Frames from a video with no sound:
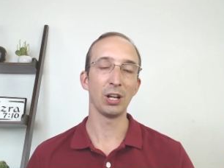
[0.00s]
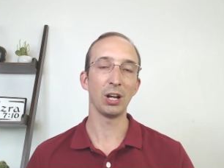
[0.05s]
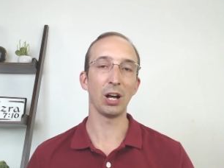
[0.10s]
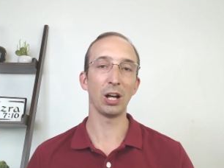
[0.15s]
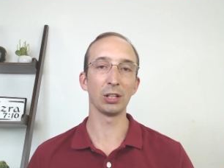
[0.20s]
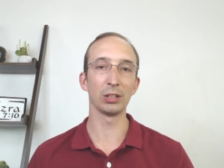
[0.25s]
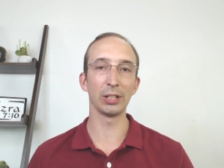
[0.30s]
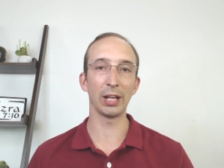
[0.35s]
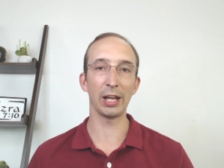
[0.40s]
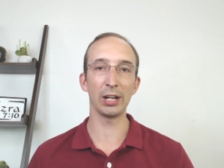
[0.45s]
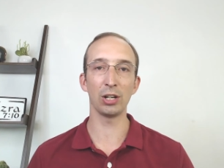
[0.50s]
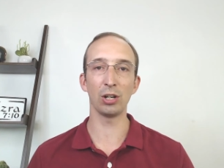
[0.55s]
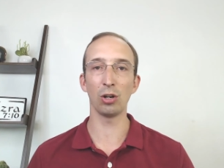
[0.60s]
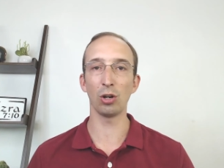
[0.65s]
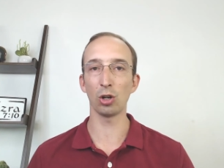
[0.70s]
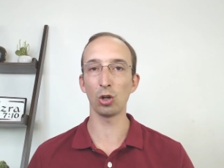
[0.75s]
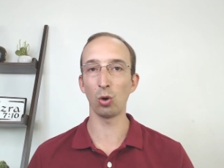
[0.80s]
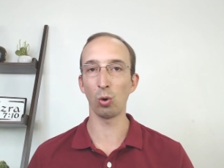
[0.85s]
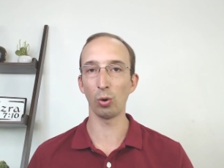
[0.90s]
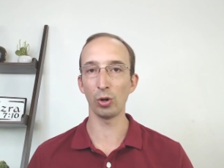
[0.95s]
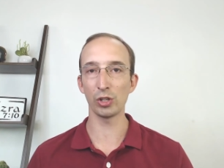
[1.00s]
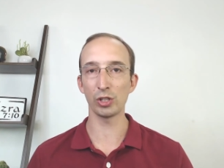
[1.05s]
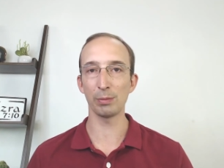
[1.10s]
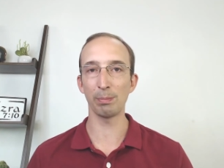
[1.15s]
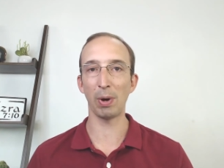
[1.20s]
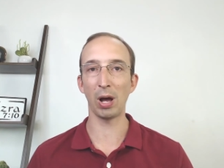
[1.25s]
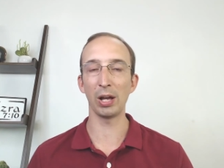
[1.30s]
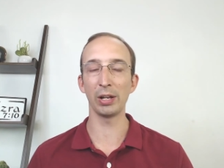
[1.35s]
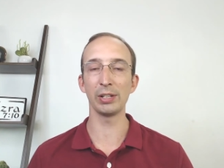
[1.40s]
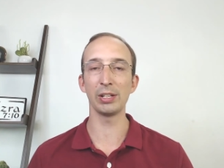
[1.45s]
a letter, a
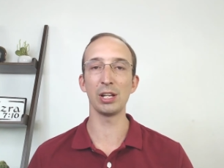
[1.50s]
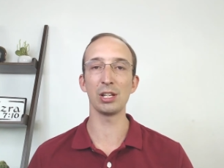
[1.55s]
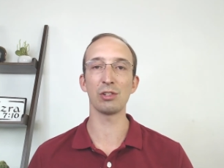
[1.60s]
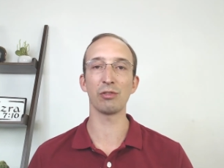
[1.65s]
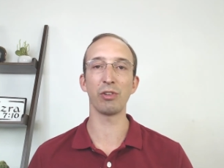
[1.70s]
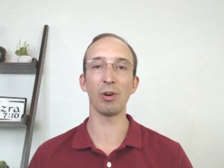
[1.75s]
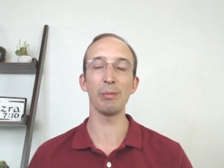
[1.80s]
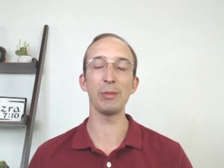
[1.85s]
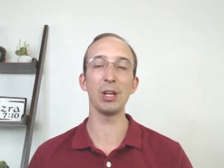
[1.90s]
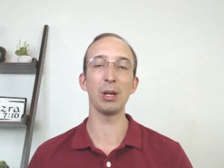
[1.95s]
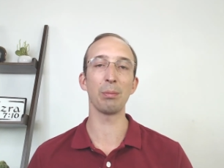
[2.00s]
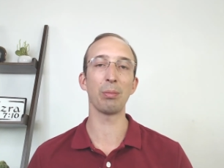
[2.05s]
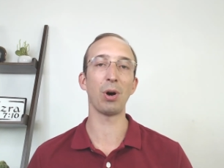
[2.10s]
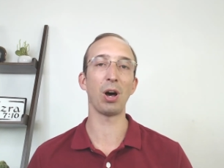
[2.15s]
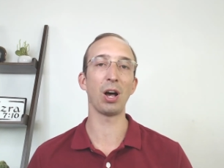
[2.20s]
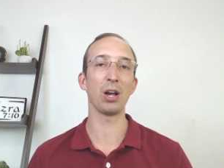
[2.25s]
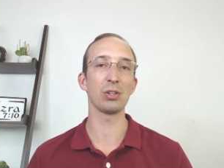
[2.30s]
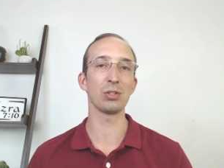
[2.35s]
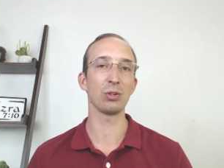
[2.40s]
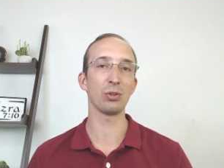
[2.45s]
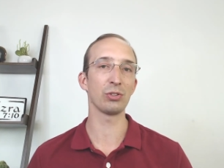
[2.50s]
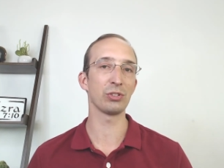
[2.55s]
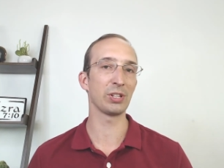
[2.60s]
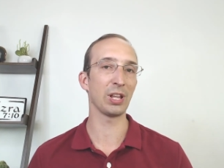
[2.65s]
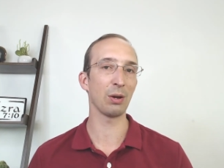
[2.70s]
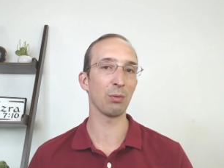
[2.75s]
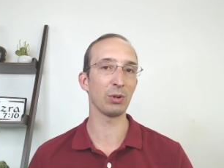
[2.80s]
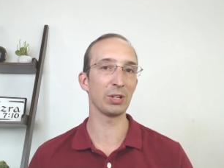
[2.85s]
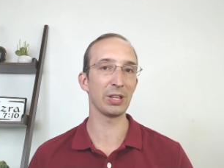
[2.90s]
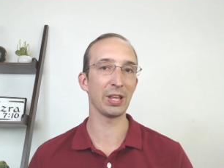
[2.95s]
correspondence from the apostles,
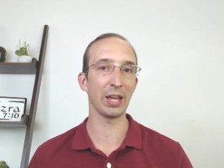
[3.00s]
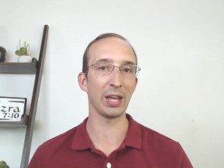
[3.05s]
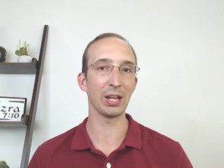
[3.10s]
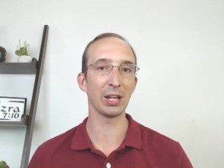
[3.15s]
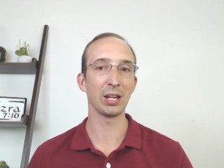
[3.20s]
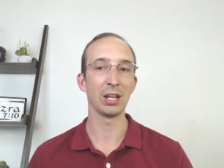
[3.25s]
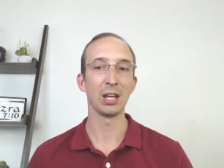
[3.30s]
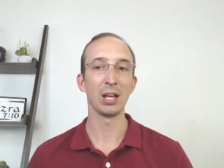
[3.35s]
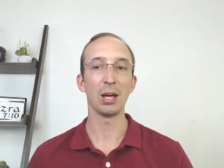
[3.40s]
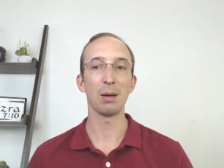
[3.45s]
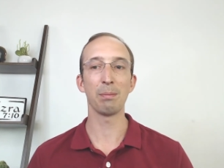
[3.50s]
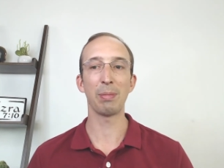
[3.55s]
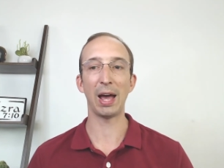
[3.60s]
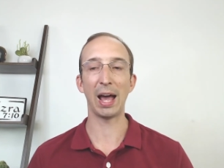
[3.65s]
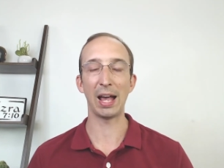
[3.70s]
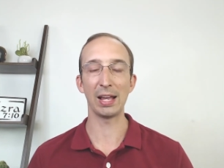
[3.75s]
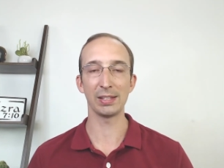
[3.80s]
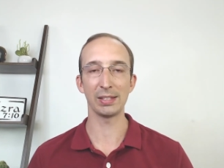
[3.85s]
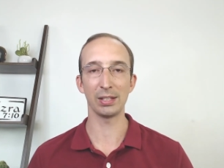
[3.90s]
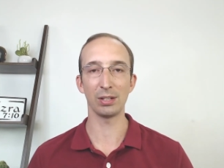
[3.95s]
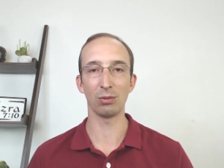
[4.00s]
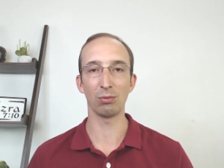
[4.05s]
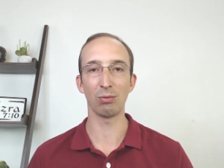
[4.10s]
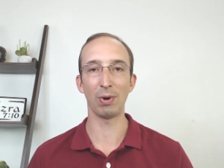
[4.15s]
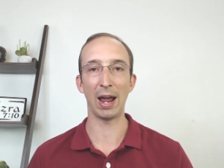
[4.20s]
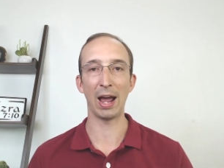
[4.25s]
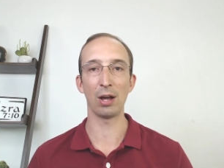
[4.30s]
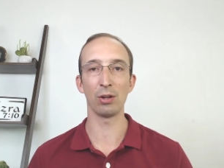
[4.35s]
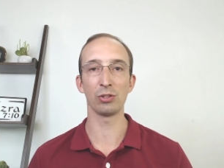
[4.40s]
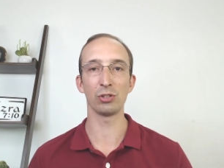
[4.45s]
they would then pass it
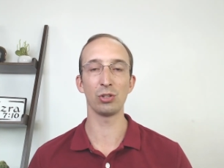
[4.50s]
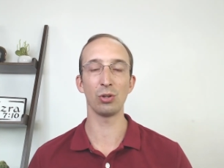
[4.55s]
around.